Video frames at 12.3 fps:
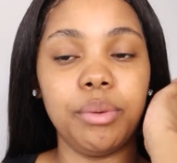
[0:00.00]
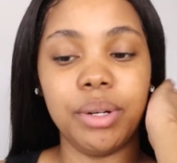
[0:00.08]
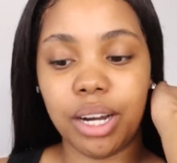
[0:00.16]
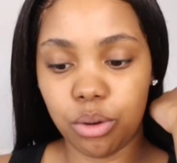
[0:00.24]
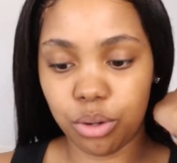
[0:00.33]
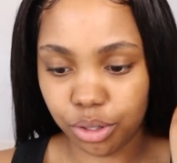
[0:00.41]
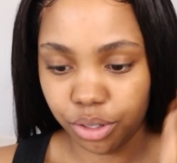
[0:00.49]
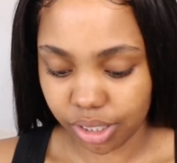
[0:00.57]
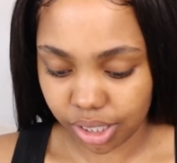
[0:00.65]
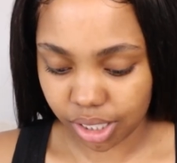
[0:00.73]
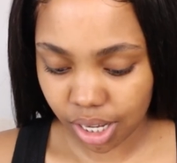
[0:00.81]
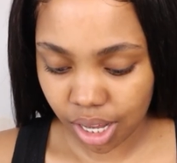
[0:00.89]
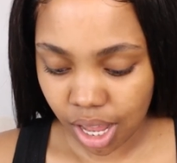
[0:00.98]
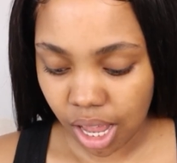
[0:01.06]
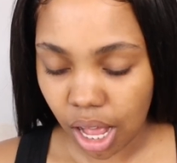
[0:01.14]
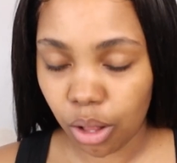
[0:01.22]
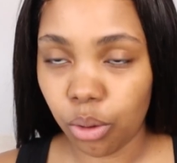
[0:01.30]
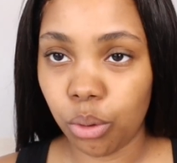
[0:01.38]
when I order it.
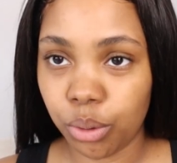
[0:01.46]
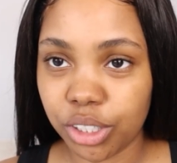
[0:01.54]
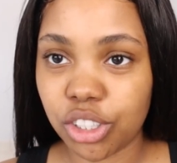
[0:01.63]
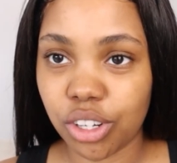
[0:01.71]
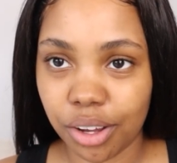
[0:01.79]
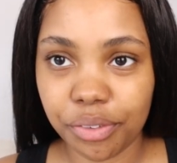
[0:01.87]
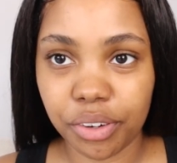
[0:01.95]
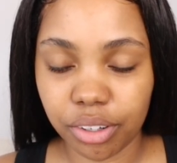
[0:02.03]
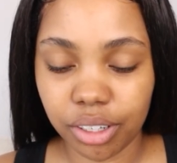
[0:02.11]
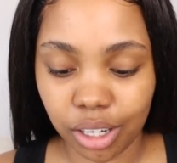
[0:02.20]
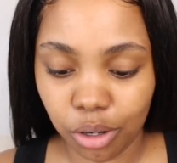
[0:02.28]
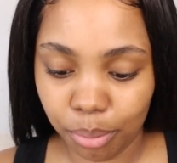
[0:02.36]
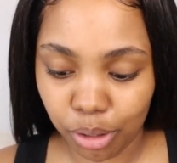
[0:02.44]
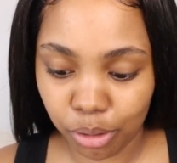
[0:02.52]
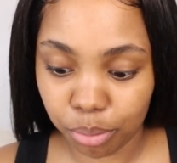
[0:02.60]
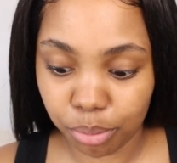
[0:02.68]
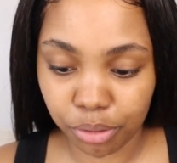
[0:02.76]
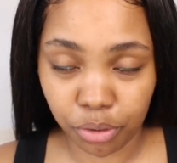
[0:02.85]
I always try to figure it out on my
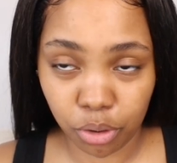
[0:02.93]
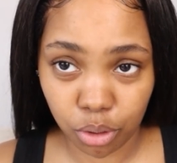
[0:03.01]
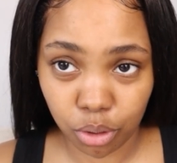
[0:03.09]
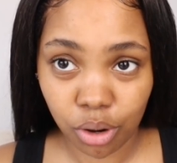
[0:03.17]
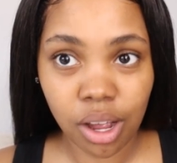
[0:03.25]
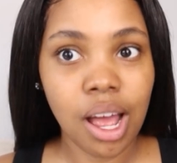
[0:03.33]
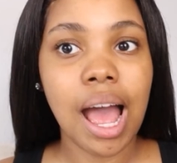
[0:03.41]
own before